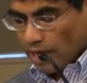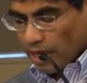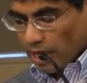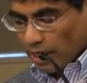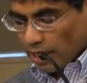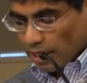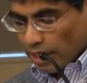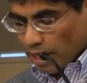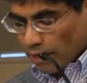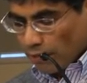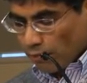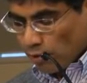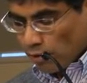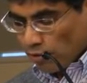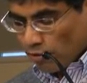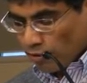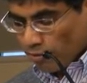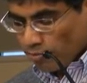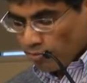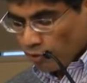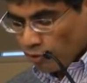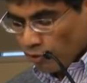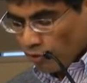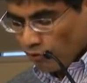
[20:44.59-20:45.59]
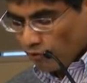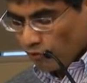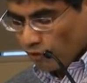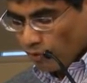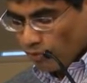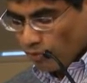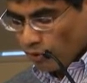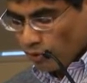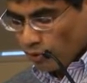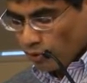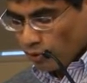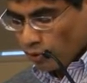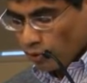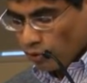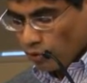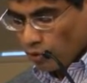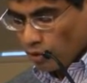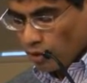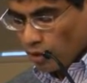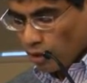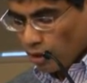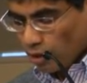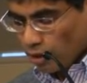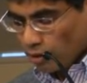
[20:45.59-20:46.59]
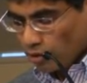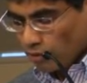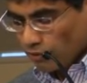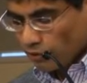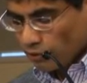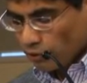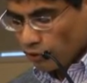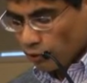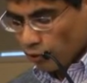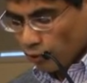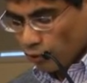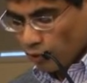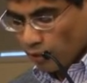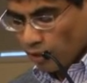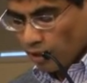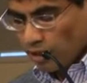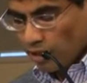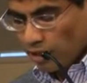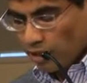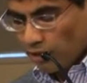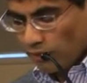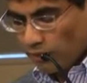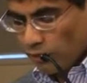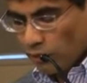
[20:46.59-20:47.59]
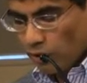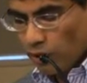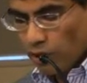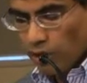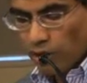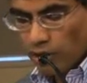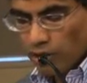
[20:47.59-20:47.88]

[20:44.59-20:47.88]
And I will remove from you your heart of stone and give you a